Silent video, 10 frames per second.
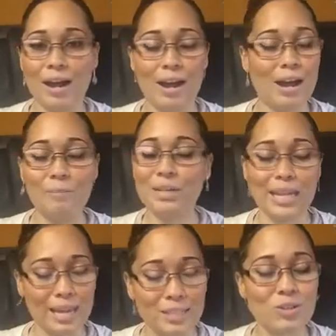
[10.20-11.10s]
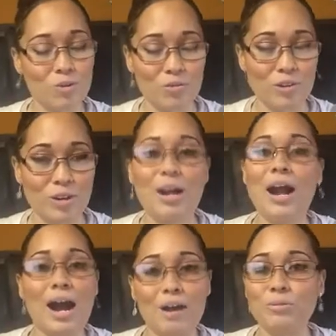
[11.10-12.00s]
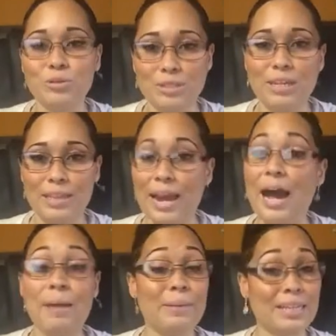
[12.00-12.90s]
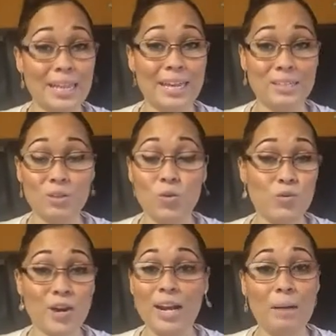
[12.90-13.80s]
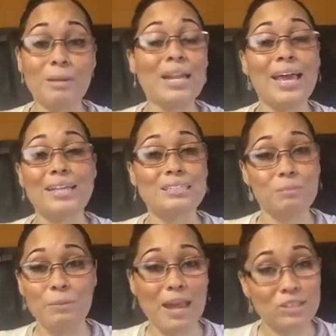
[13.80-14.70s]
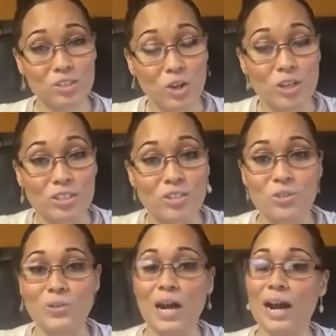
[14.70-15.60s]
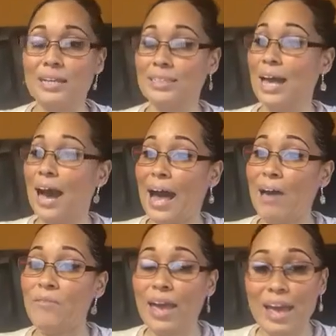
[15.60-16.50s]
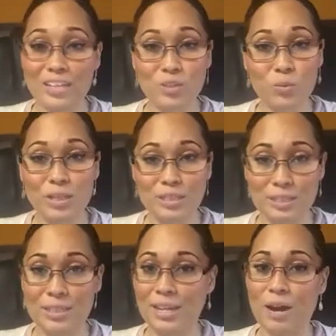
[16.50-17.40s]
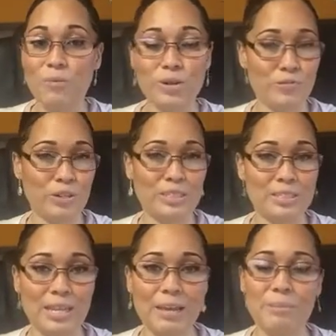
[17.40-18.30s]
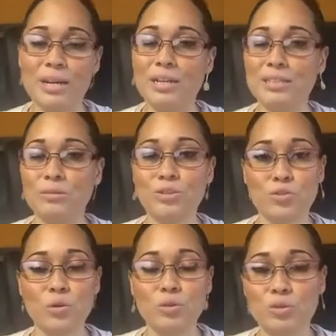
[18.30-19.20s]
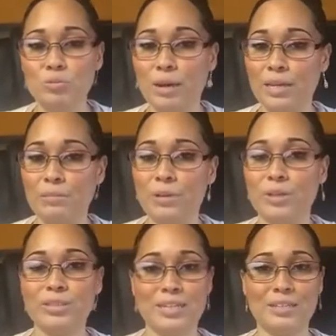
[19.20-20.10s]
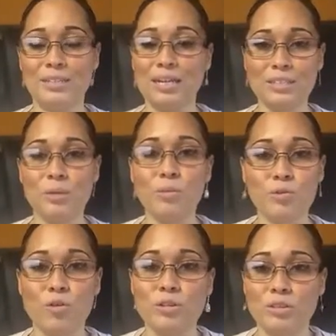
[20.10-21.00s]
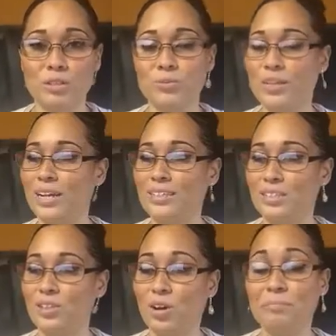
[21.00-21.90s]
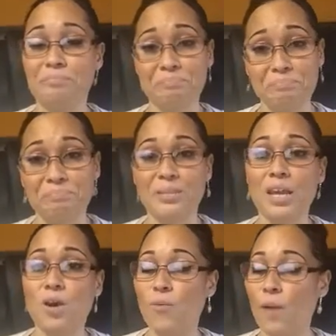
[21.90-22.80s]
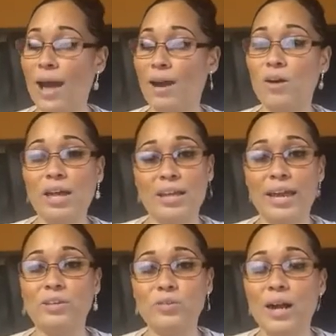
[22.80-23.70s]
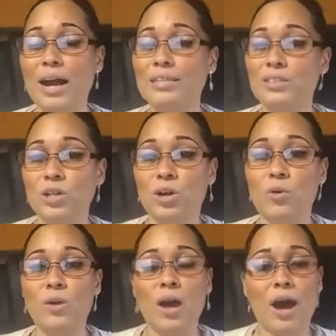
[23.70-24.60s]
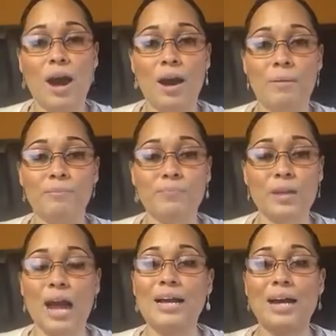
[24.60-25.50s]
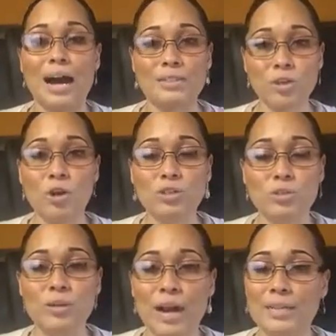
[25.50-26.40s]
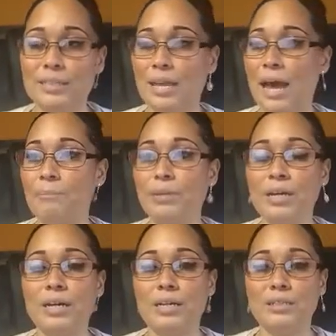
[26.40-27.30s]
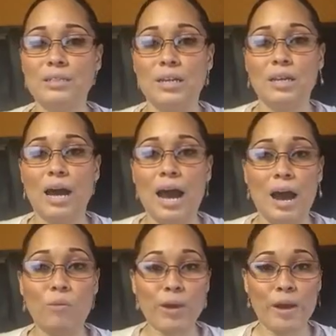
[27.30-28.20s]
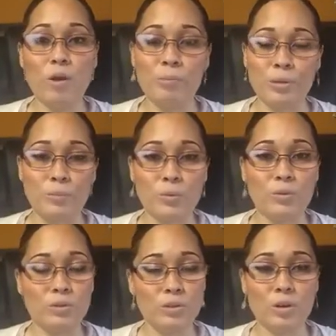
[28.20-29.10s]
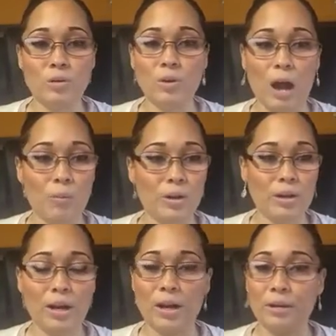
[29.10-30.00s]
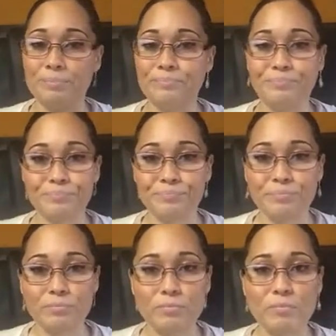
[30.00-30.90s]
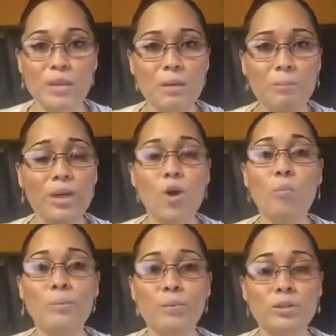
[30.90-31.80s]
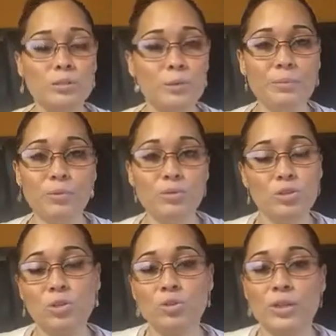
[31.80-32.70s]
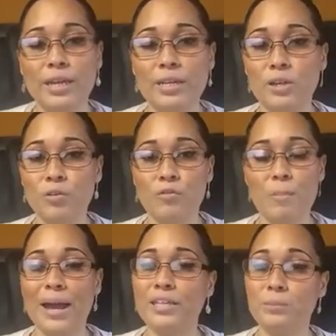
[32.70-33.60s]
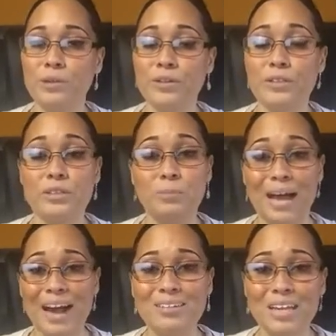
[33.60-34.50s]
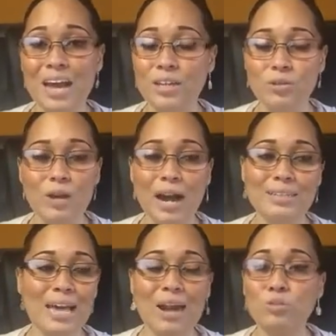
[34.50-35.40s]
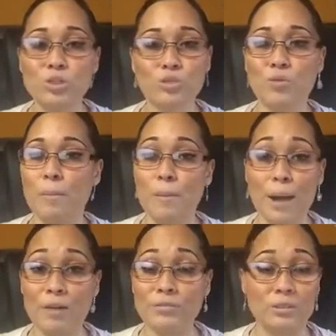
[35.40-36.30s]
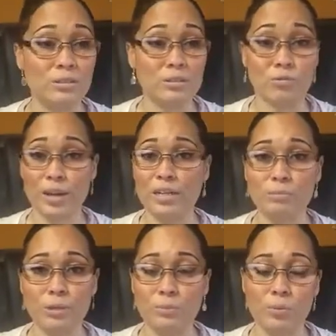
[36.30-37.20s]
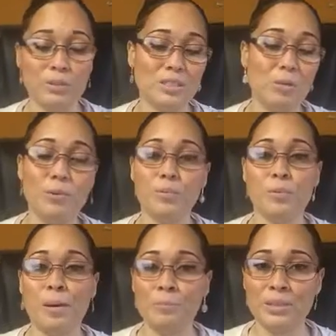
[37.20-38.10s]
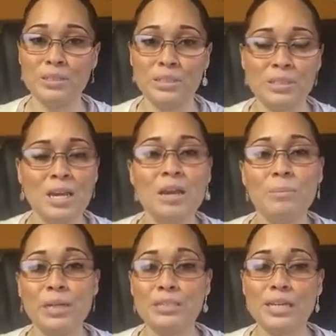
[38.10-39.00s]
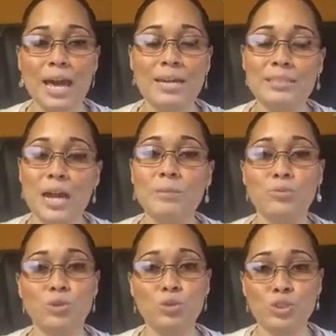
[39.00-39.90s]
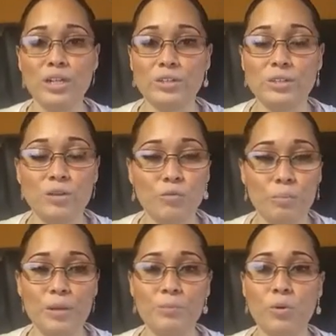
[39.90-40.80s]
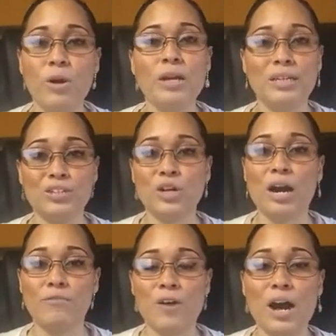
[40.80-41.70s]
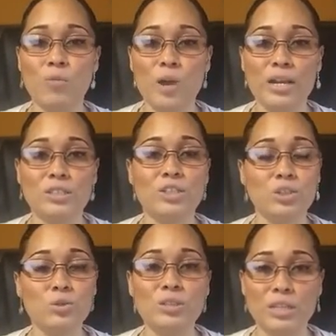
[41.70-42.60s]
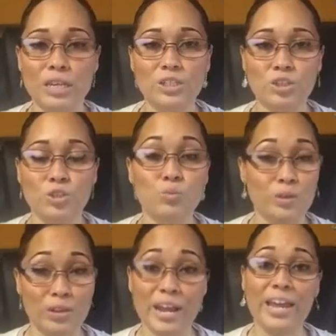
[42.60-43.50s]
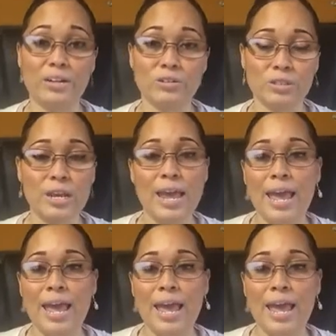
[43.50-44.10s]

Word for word: I am glad it's over. I will say that I am glad it's over, and I'm glad to be back to talking to you guys. I have an Ask Queen C that I want to read today because I was scrolling through my emails, and I stumbled across this one, and I just thought, hmm, wow. Now, you guys know um, I, I talk to you guys a lot because I want to help people. You know, I want to um be an open book to people, you know, so they can learn from my experiences. But outside of you guys, I don't just run my mouth to, to random people and tell people my business because a lot of times when you share stuff with people, they try to find ways to use it against you when they're haters.